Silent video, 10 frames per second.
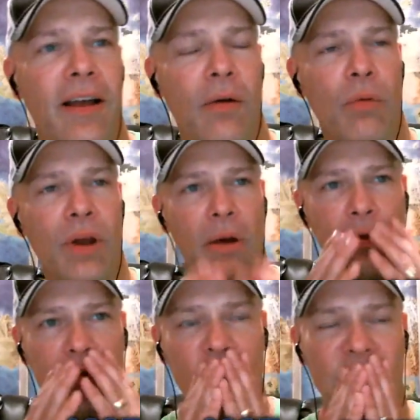When I
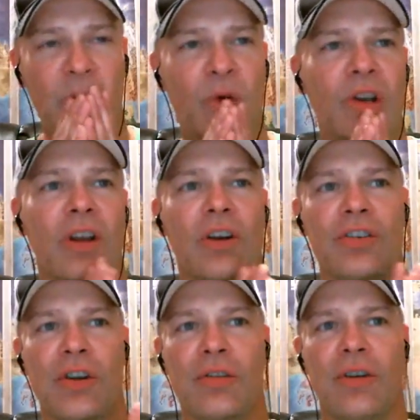was working on our
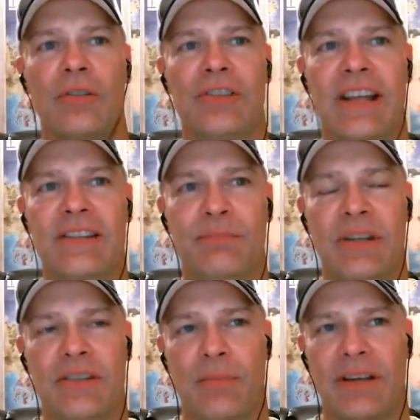show notes, that's
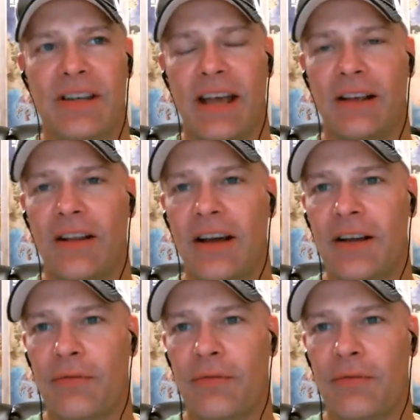basically my tagline.